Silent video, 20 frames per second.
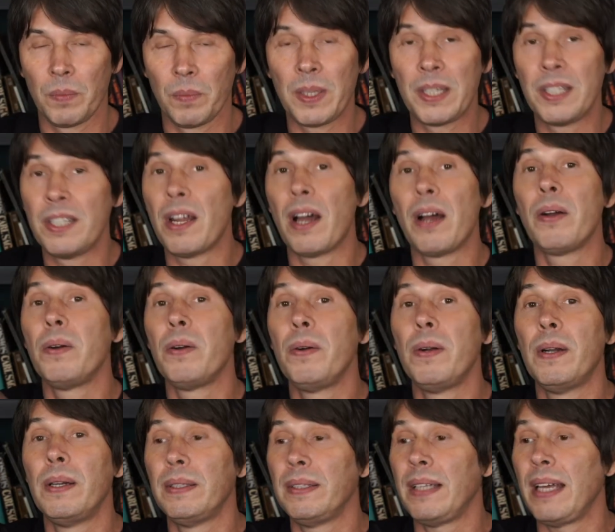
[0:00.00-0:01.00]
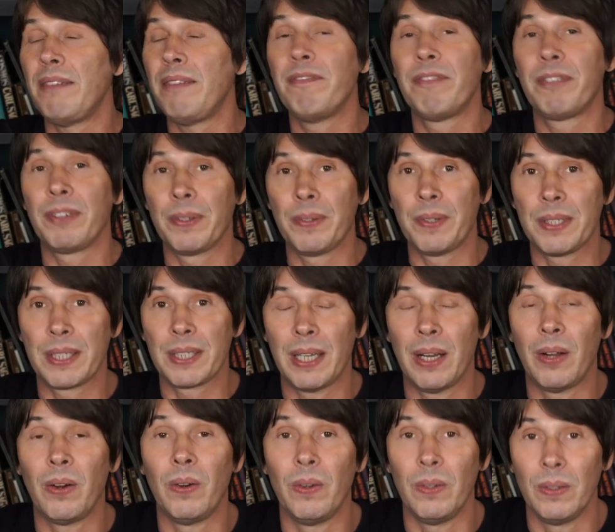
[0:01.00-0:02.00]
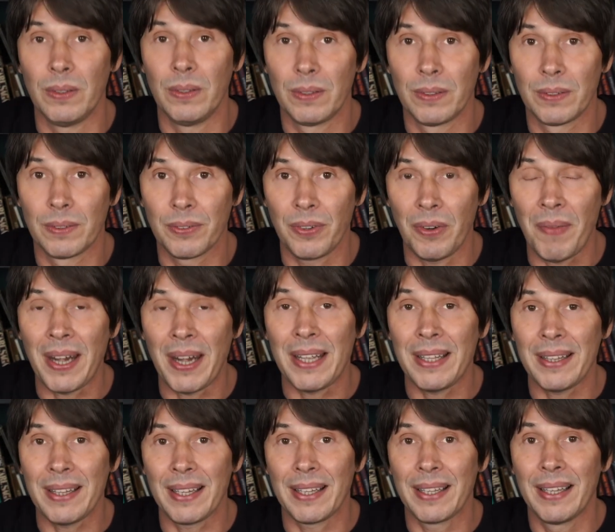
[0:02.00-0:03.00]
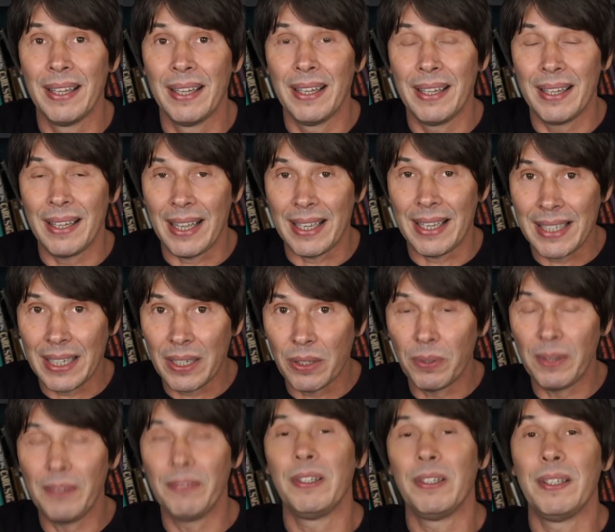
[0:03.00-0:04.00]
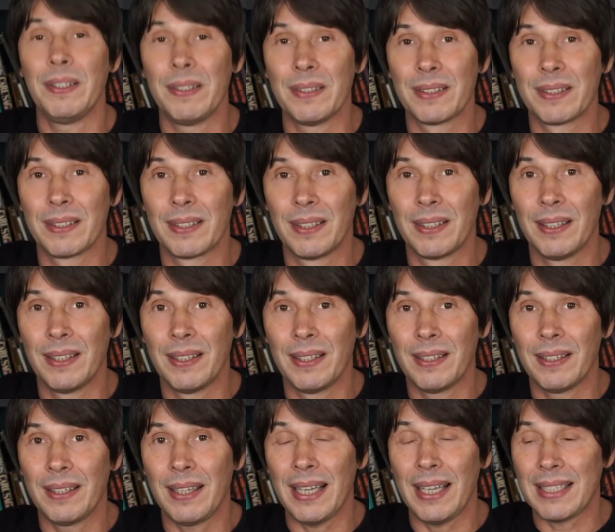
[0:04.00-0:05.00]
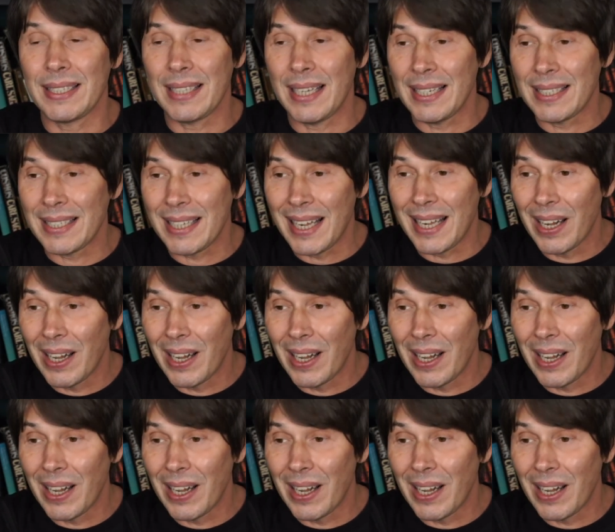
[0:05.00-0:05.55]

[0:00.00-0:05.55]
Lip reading: with no influence at all from anything. It's equivalent. It's